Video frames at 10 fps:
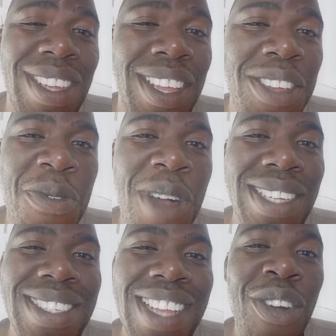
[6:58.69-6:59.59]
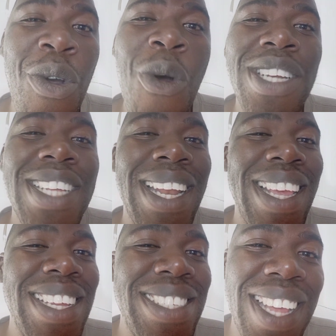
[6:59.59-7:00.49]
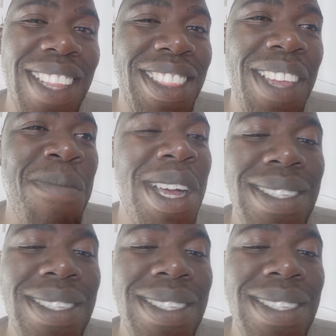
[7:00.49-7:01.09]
what, a quarter later, 3 months